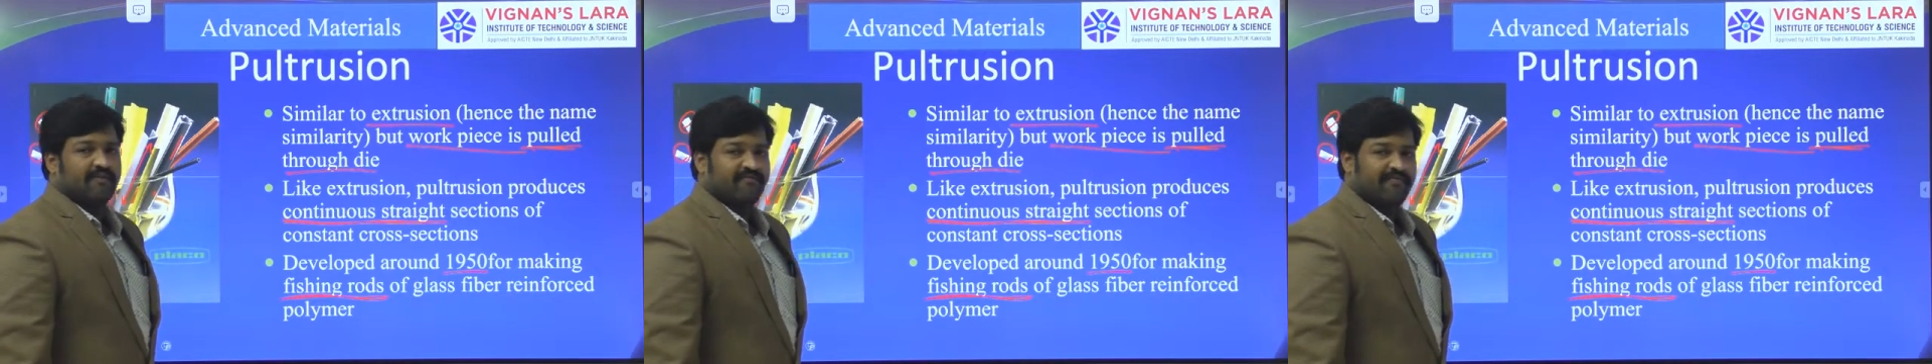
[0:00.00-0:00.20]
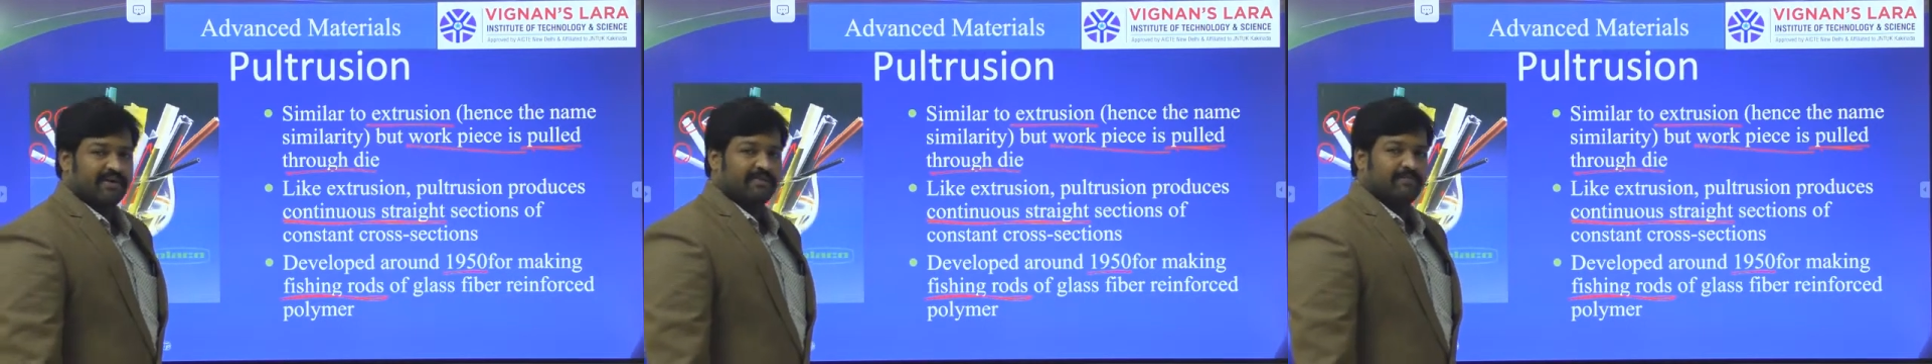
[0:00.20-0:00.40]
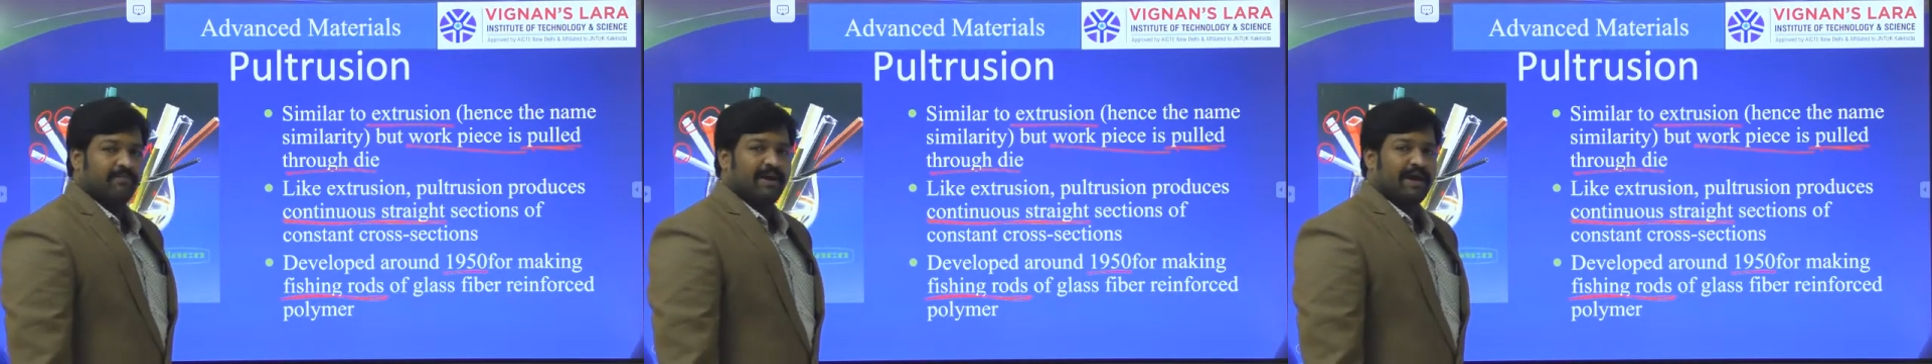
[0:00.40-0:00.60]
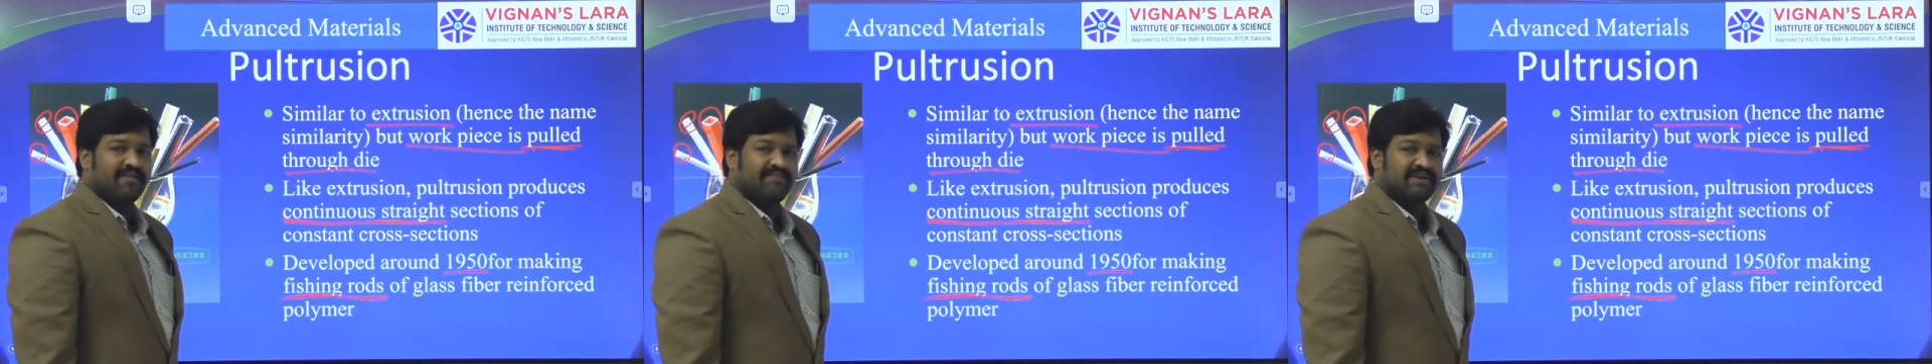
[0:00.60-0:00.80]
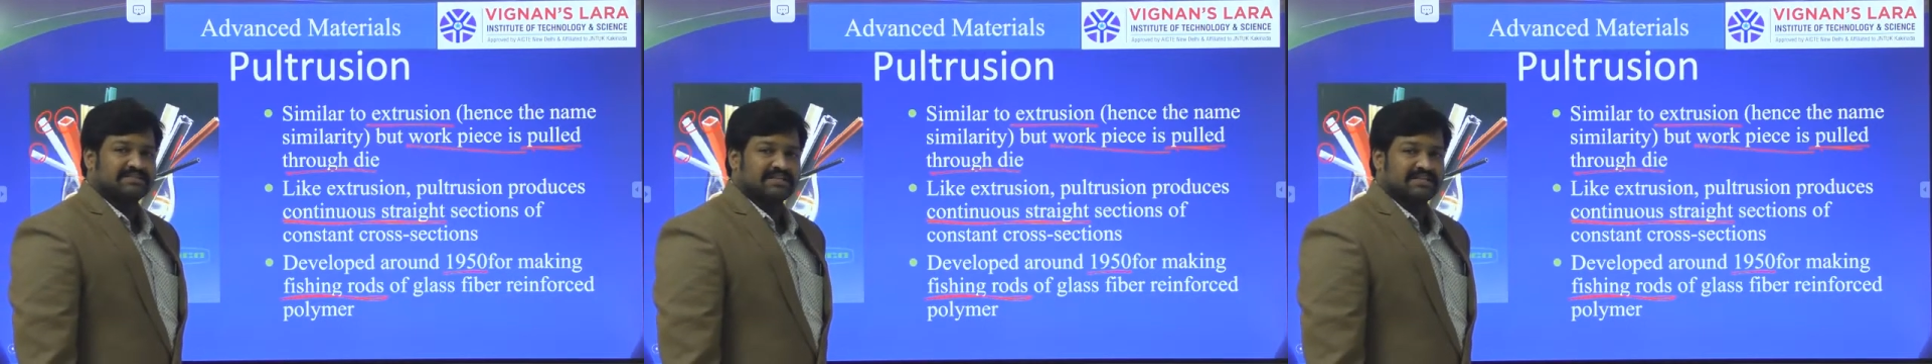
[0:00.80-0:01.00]
for
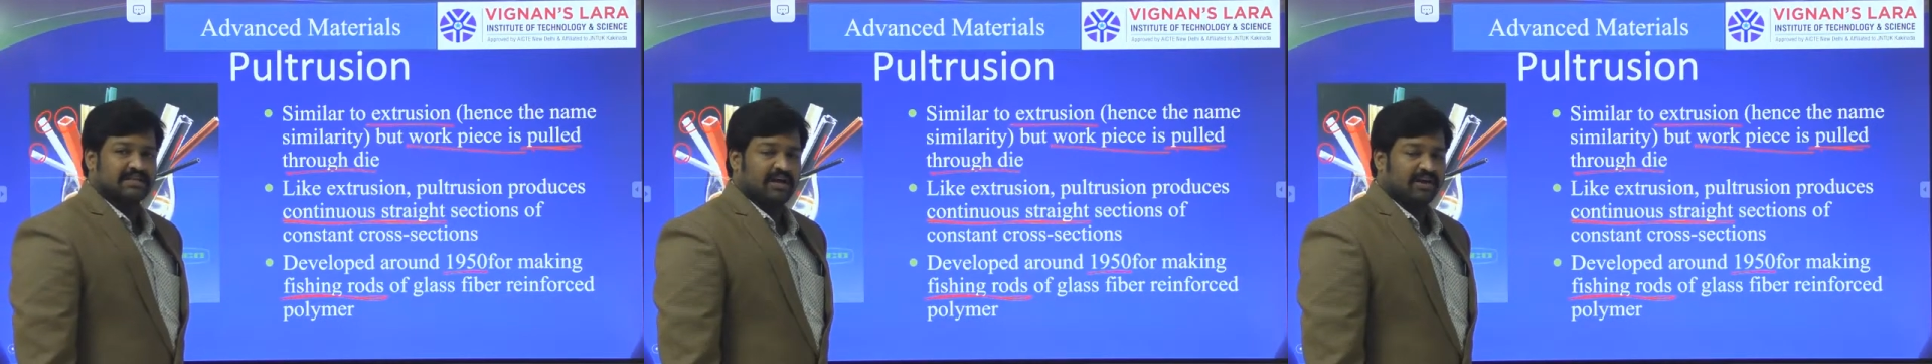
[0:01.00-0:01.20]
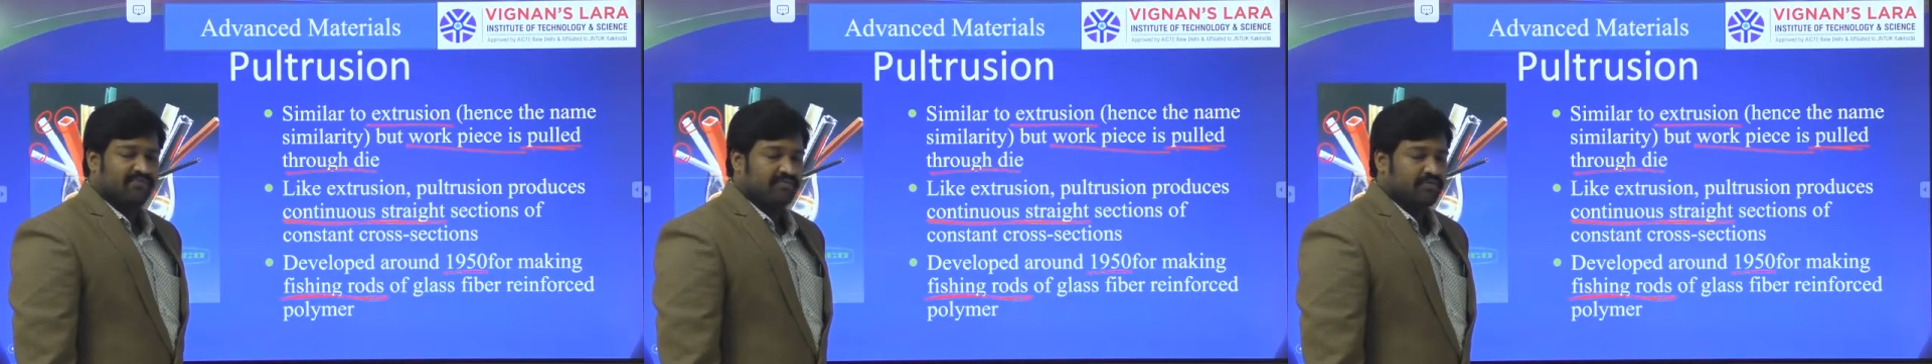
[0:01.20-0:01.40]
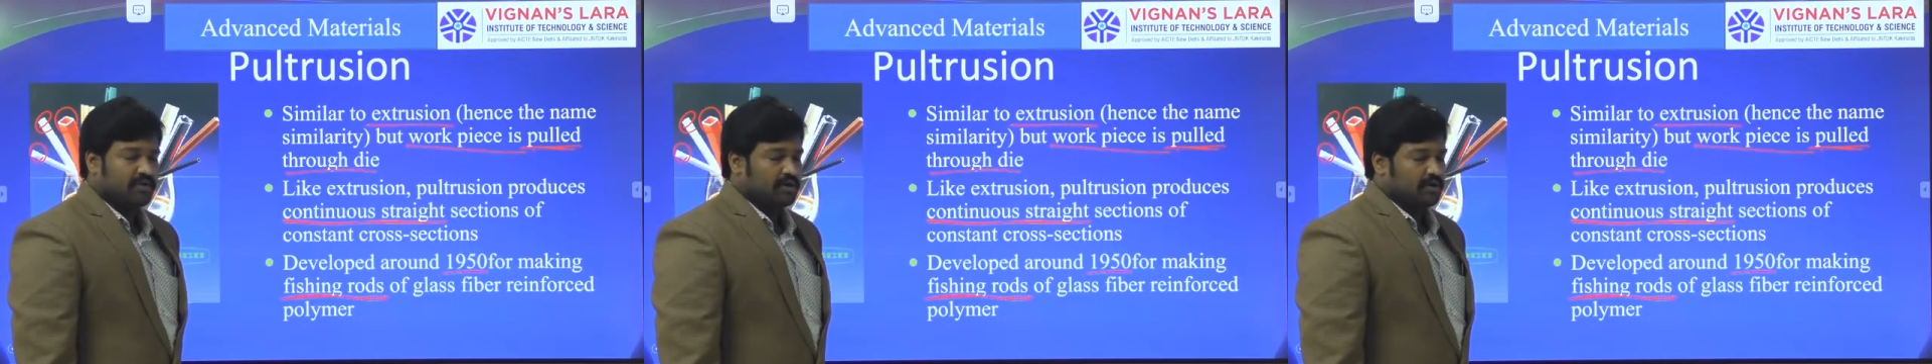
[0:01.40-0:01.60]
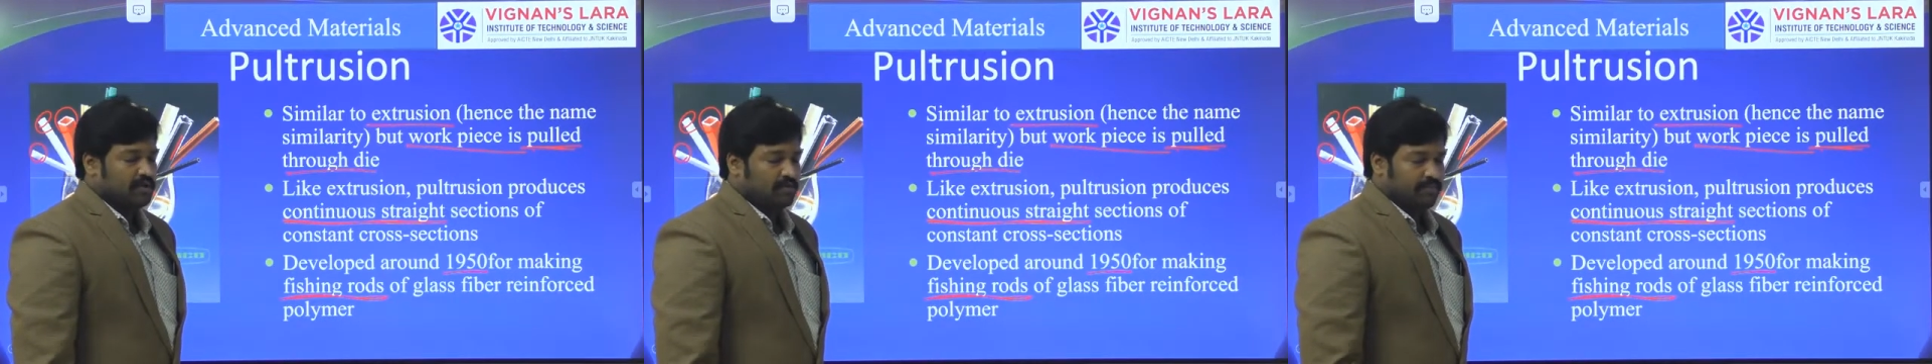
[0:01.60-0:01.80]
manufacturing of